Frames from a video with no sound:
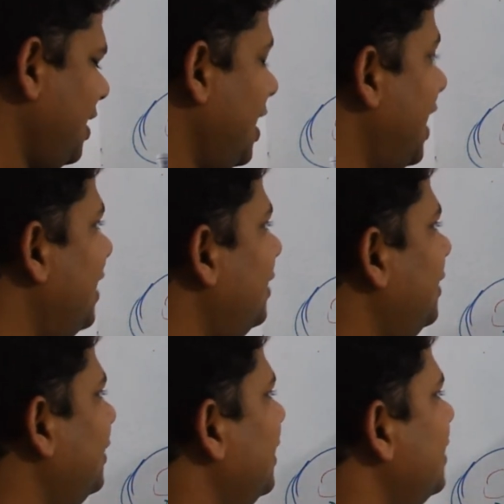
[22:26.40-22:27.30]
and
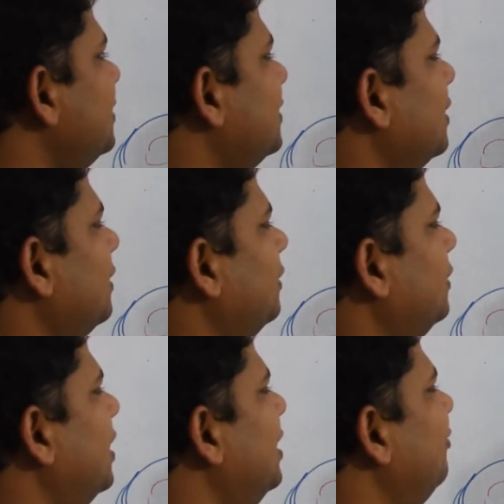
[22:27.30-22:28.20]
this
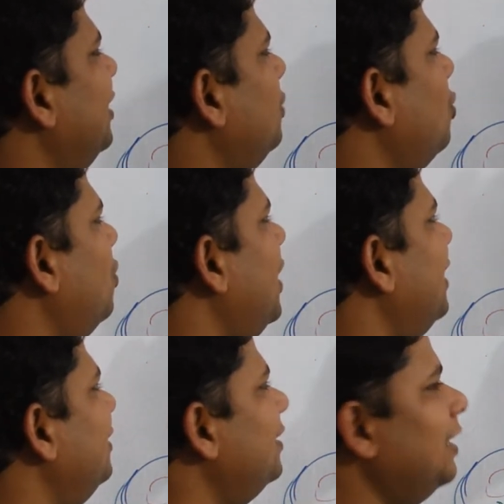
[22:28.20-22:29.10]
drug will go
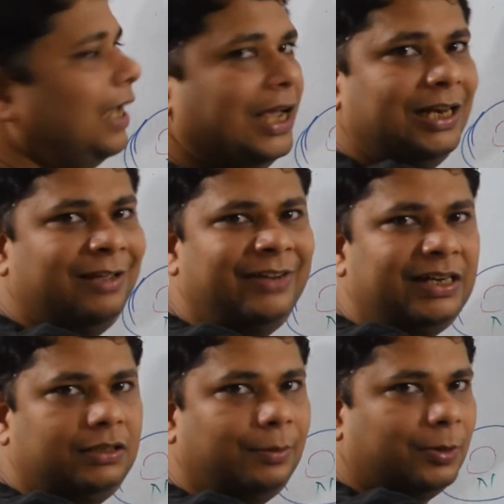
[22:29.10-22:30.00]
and
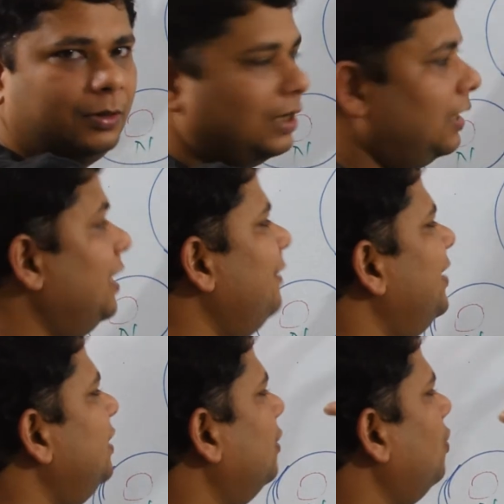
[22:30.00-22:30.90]
inhibit
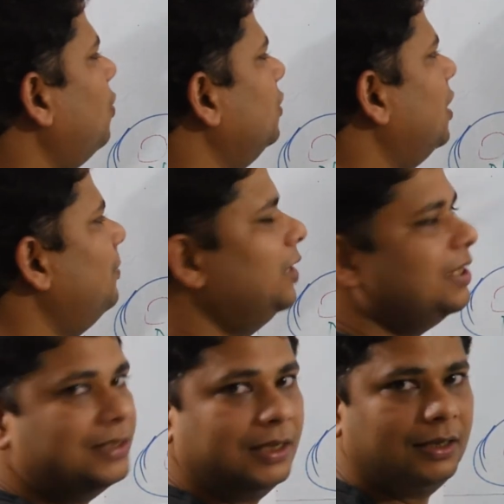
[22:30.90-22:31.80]
the growth of
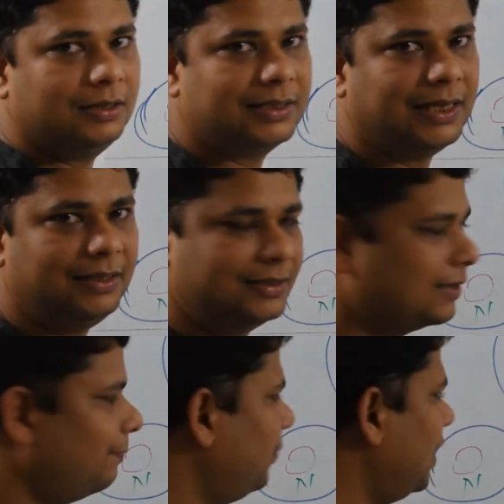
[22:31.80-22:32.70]
these cells.
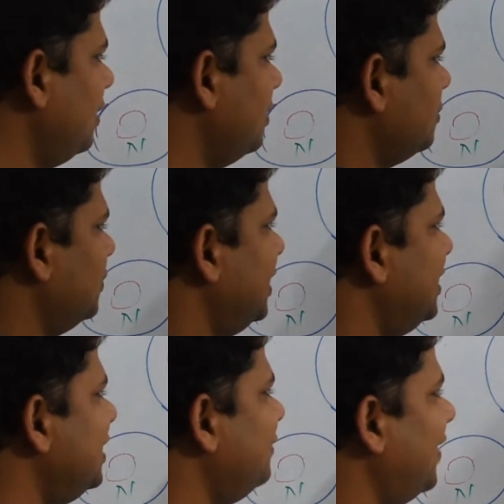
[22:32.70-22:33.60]
So this
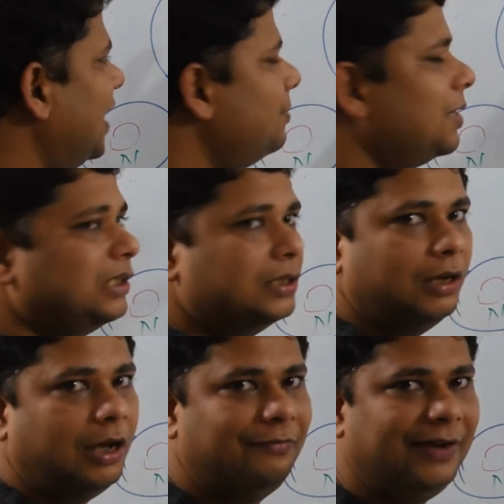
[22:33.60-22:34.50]
is very much
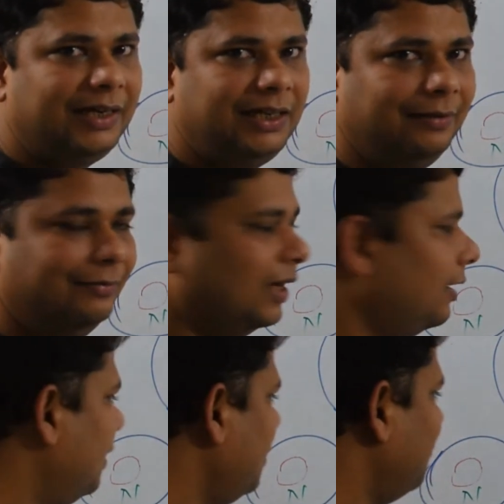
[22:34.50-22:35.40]
effective.
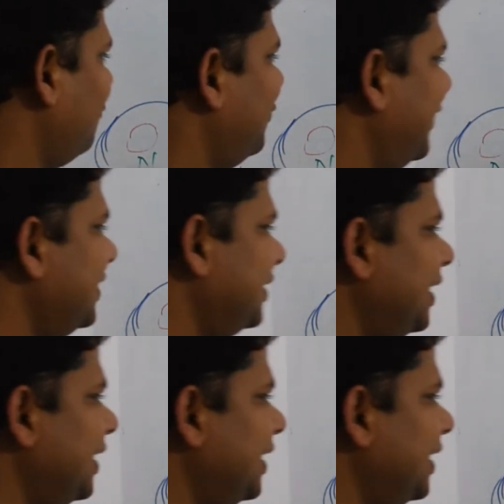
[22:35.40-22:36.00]
First